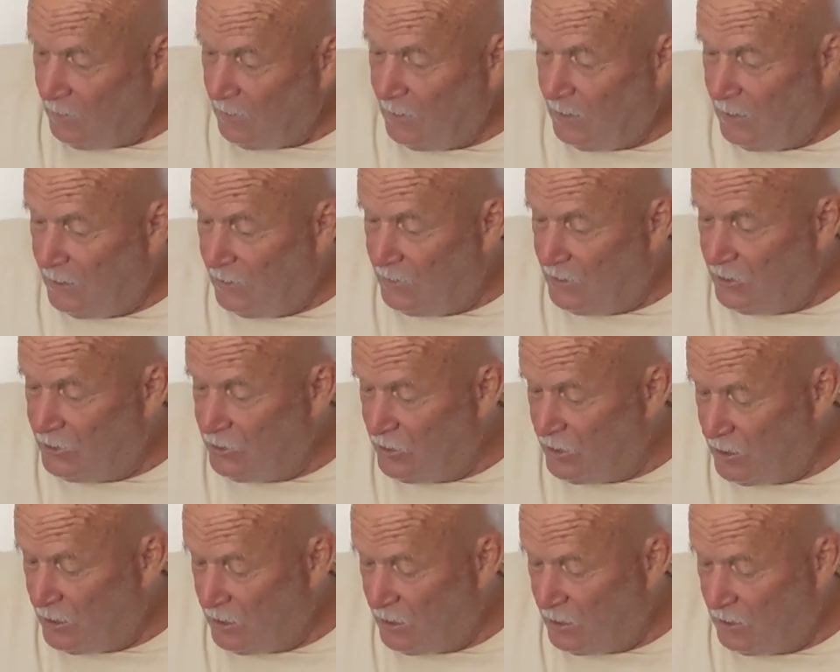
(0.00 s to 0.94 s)
And then
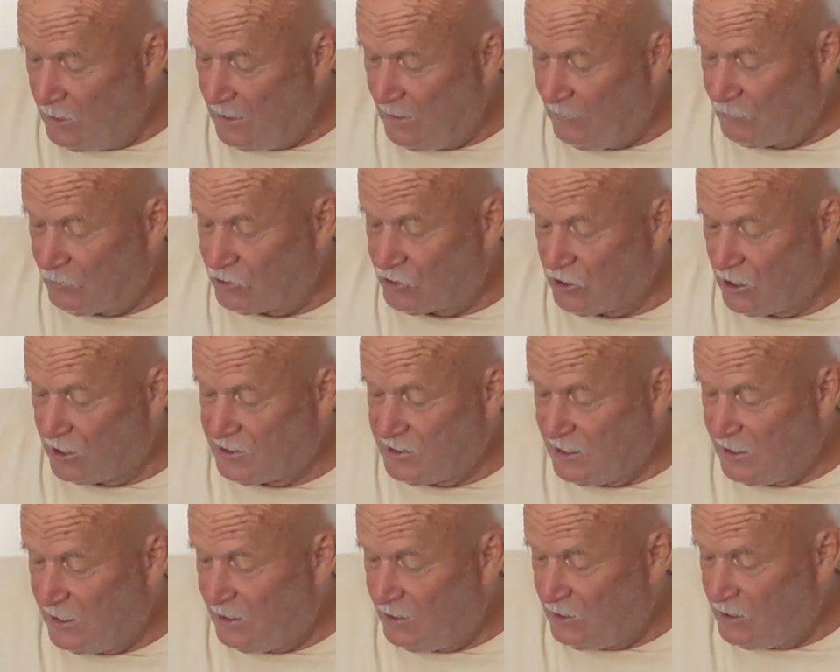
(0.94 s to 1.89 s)
after
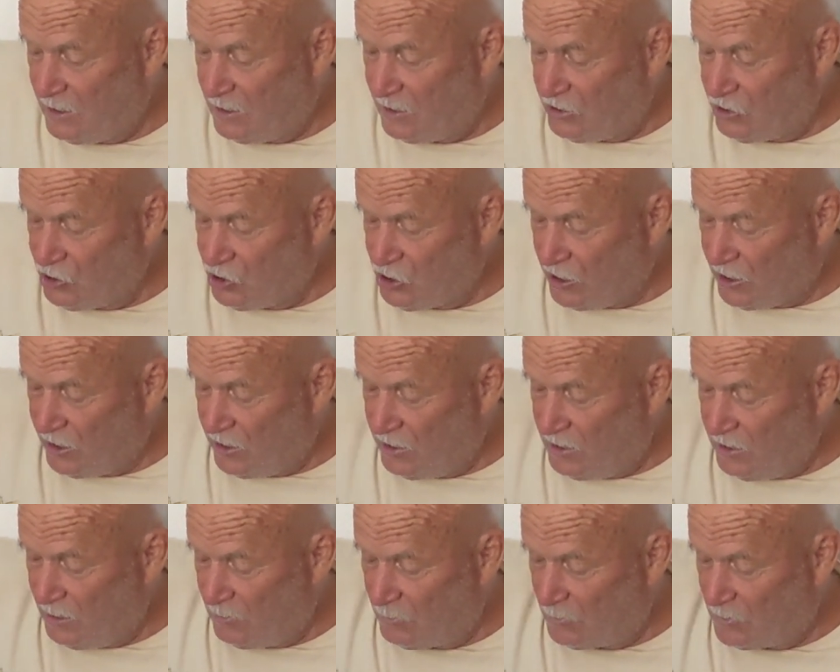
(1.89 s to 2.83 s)
sauteing the
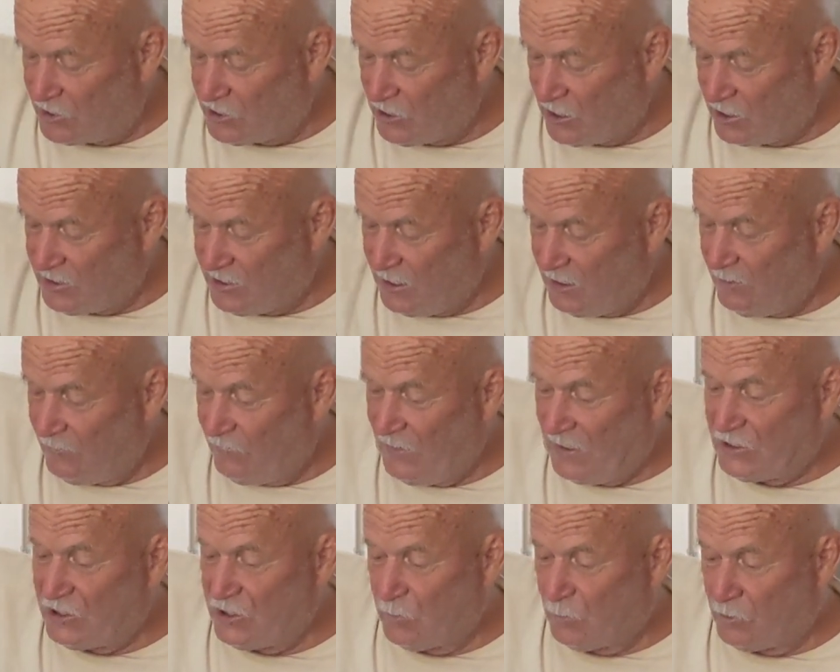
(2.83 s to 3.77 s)
chicken, I want to saute the
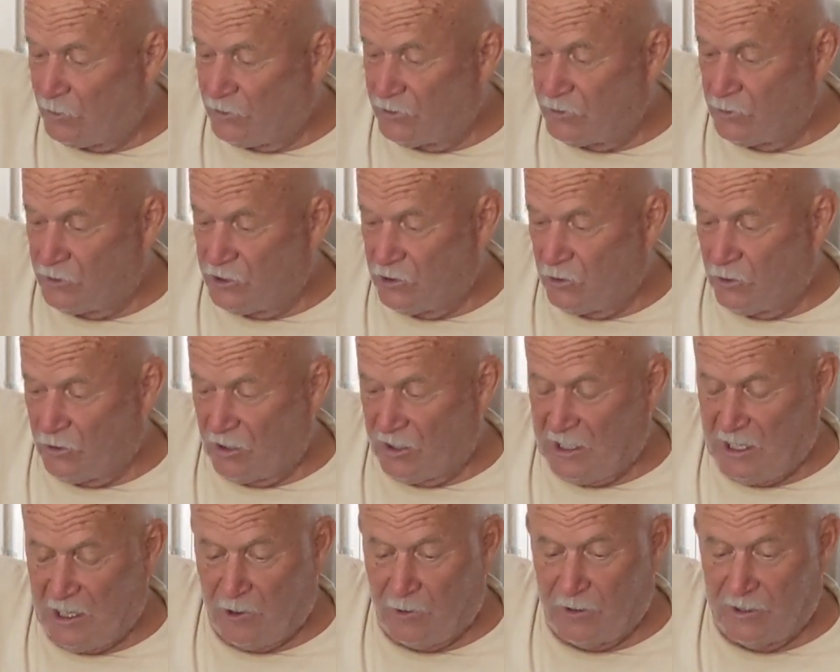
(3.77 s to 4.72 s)
vegetables, which are
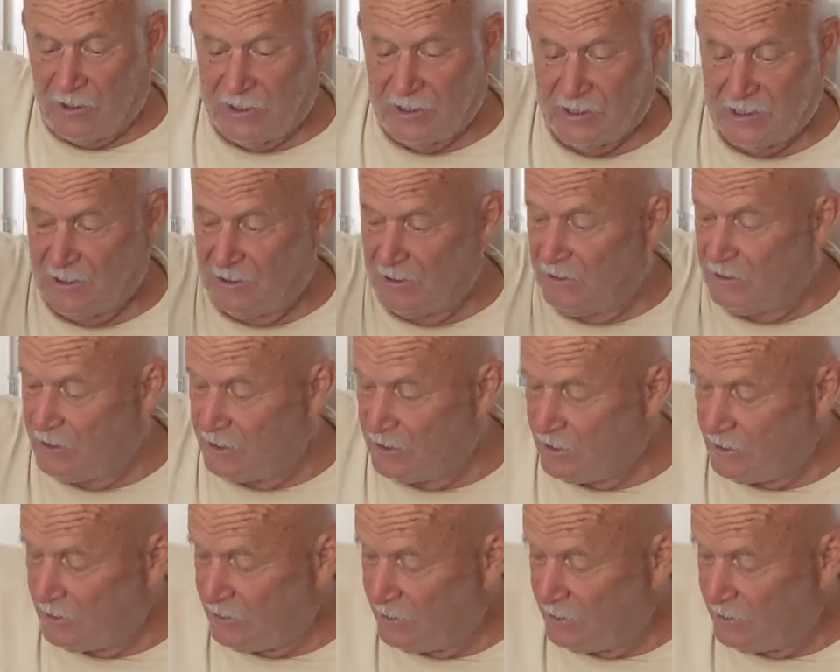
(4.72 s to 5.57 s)
carrots and the